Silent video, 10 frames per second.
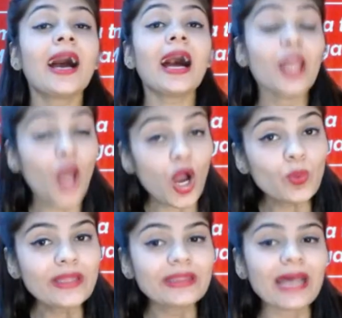Along
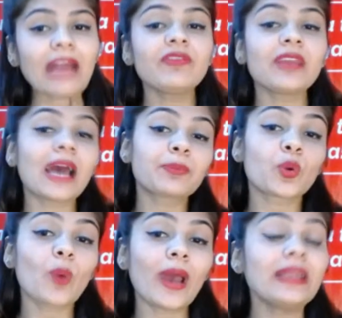with that, we are
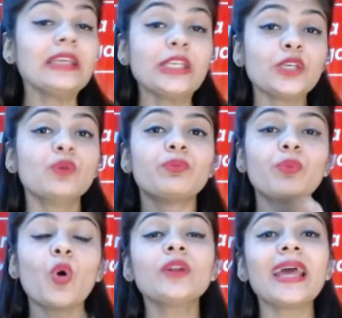providing you
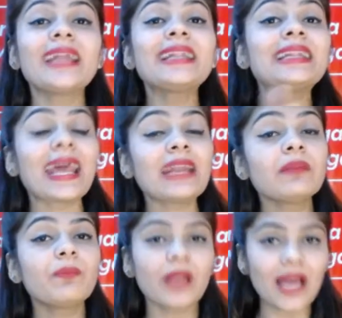more than
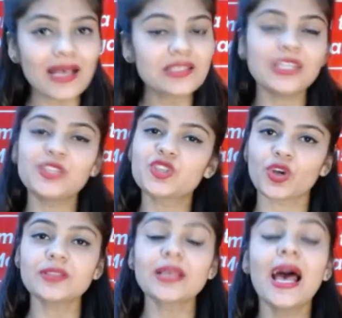10 plus
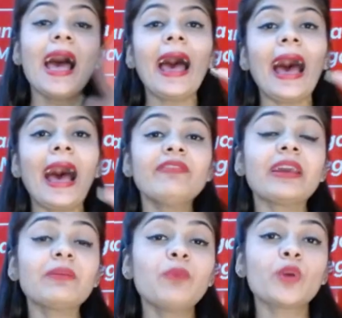teachers
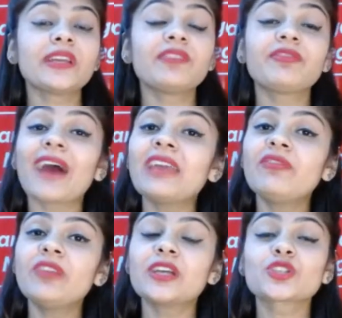having more than
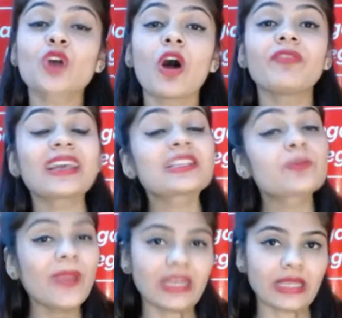5 years of
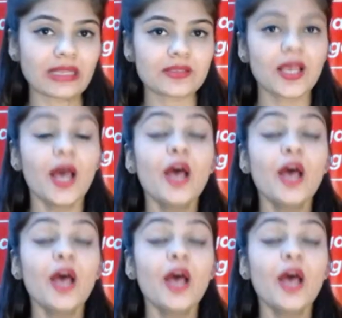experience.